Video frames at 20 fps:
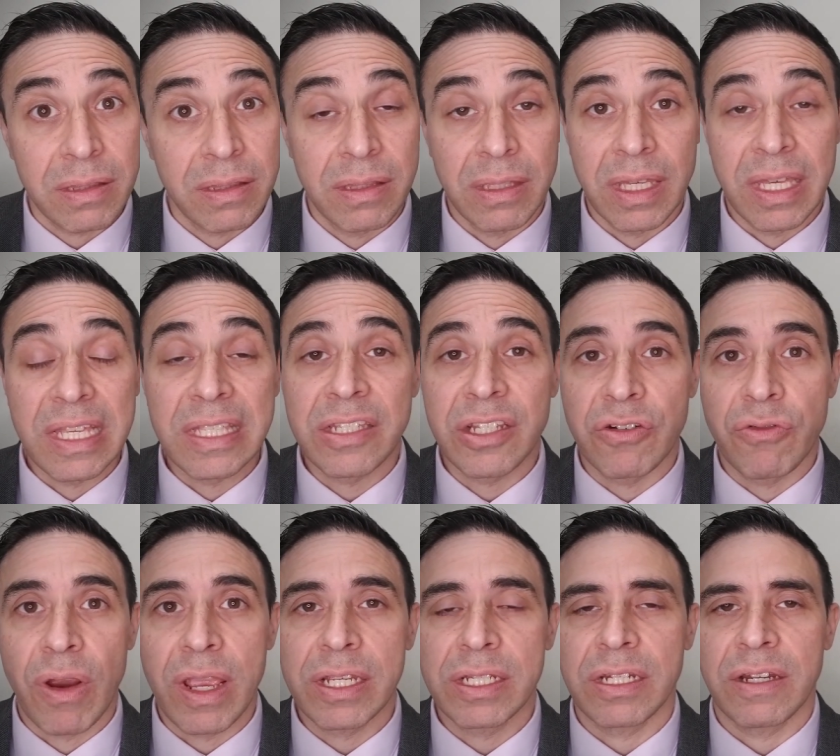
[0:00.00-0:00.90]
the
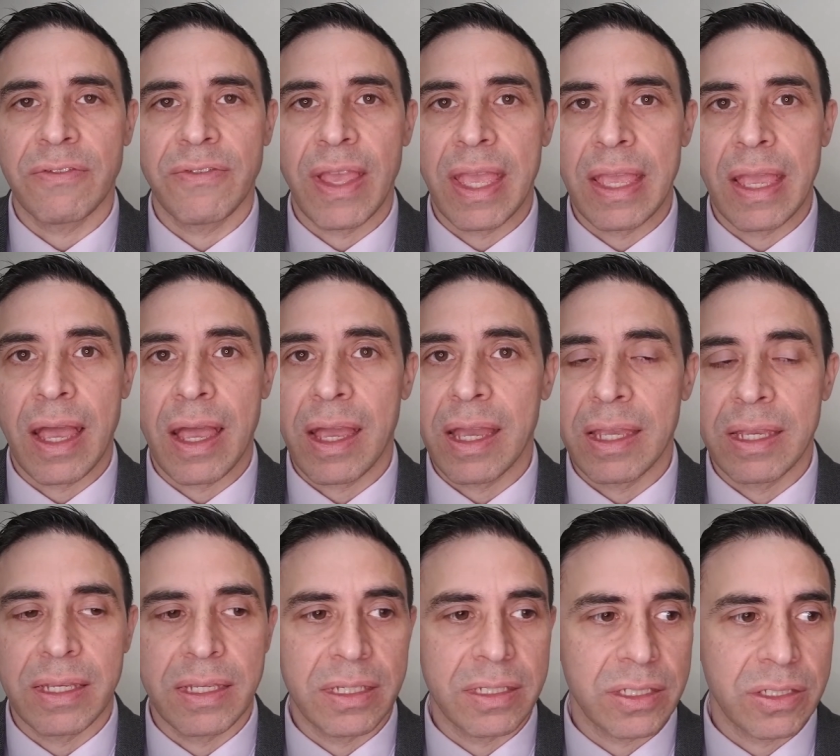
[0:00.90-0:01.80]
integration of A
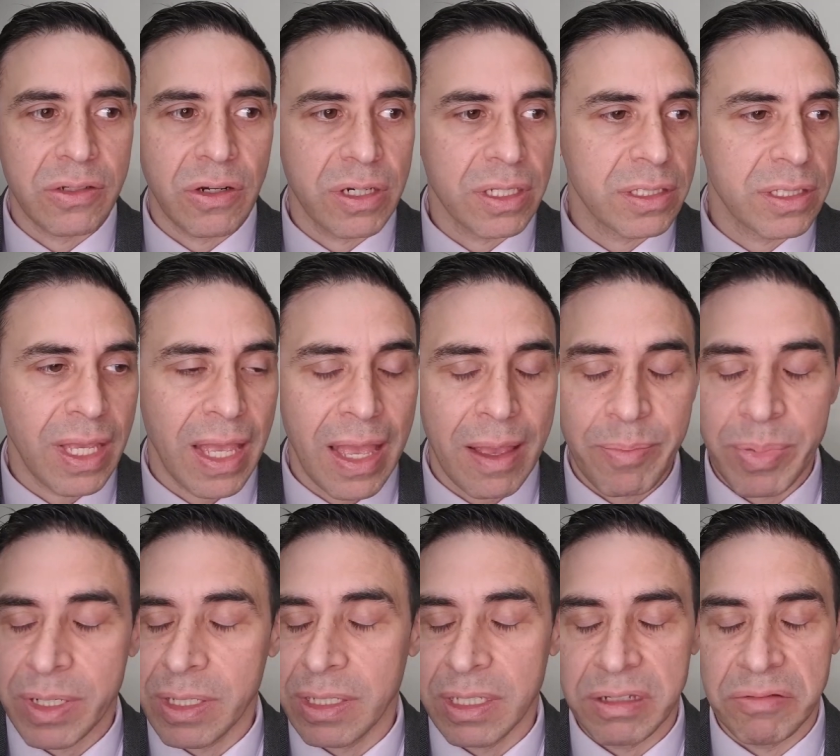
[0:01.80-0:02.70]
I is starting to
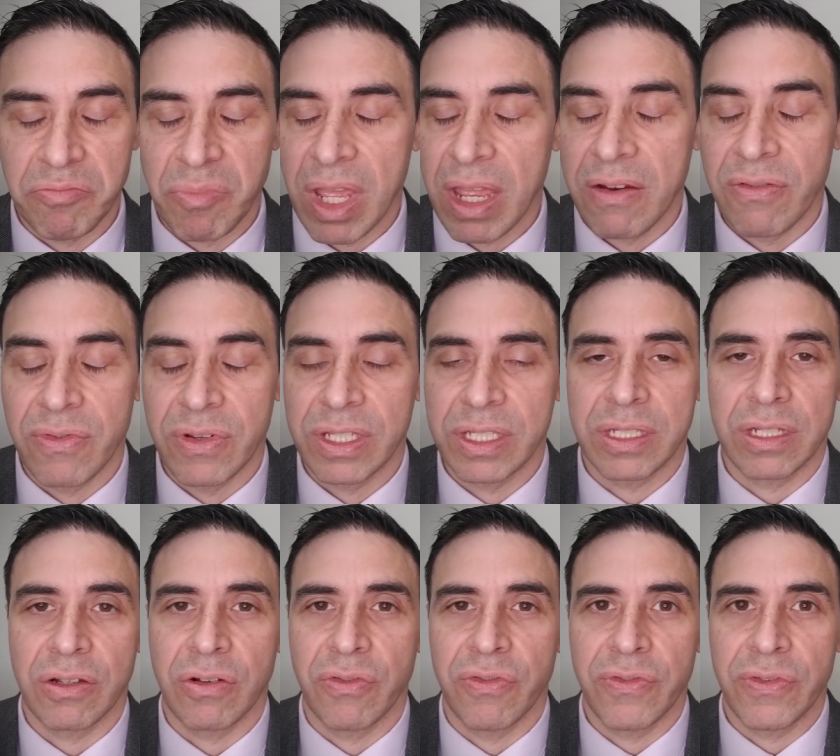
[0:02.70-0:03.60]
happen in every
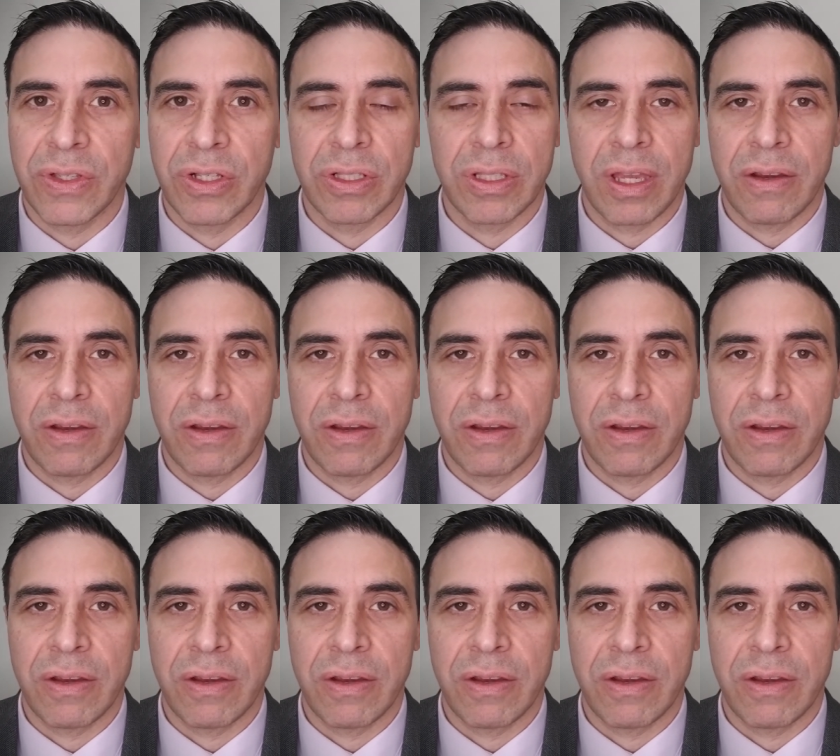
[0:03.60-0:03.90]
single field,